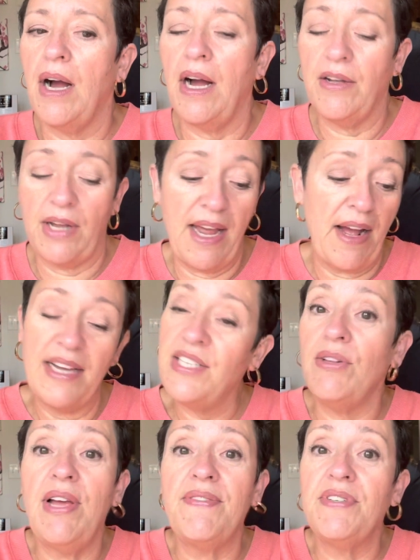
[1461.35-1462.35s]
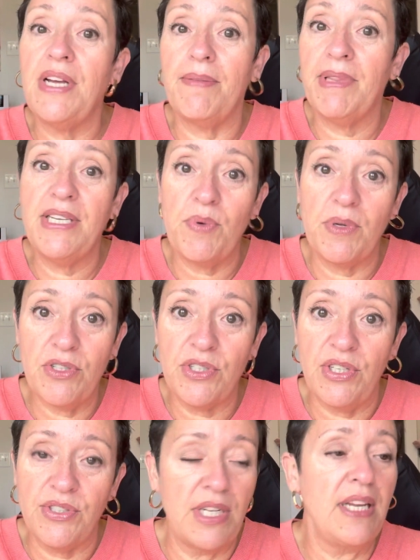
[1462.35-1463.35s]
I still haven't done, these ones are
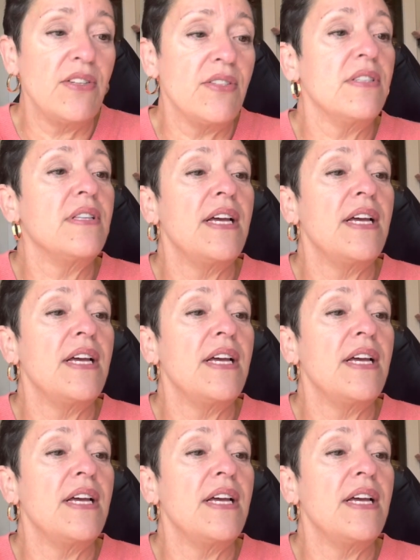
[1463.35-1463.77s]
still sitting here since